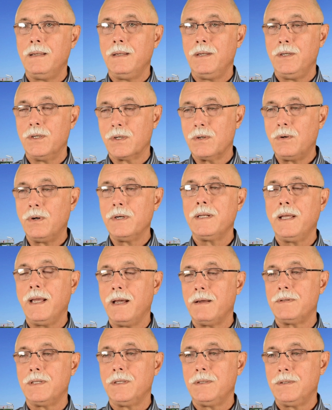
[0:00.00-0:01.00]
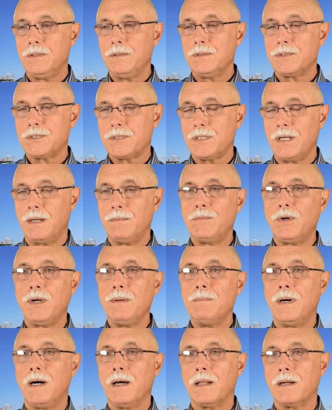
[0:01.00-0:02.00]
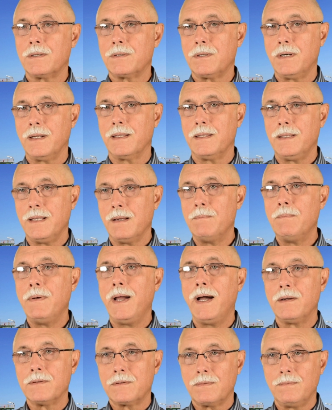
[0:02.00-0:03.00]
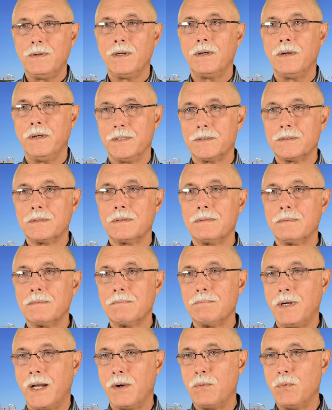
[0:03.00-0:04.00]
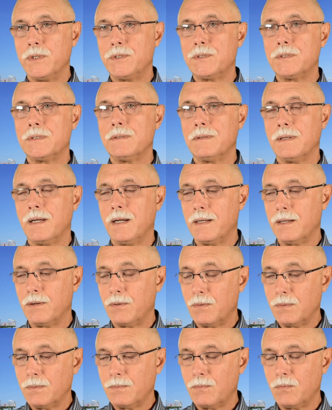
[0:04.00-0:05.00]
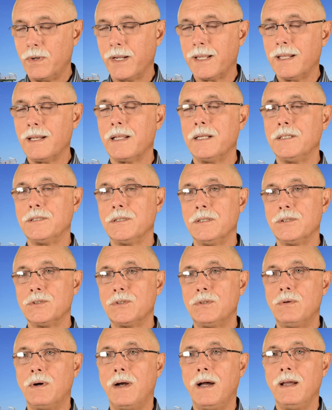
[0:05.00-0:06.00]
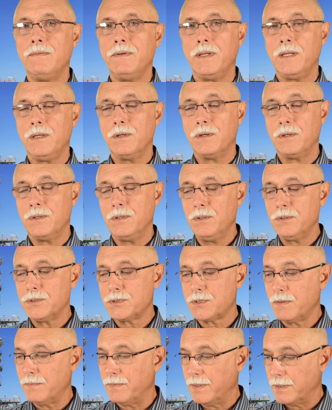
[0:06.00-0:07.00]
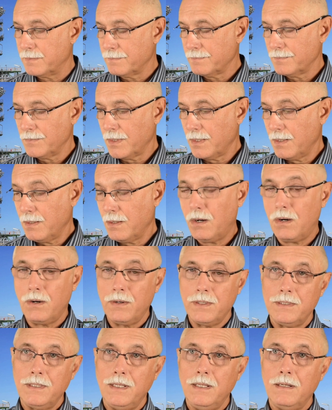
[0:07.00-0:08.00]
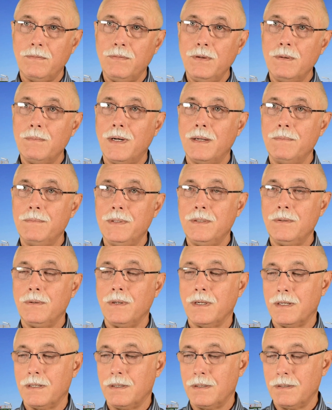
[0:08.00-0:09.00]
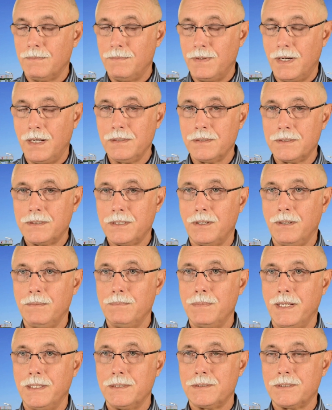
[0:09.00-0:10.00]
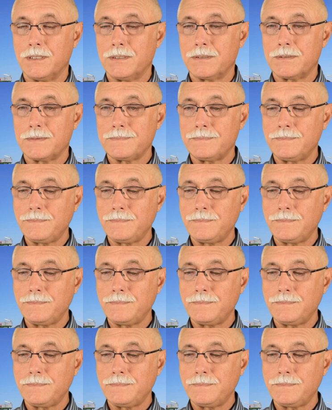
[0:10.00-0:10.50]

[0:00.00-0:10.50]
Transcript: you're going to have to do some remonitoring, and the amount varies by which regulation is driving your use of it. Or indeed, if you might be doing it on a voluntary basis.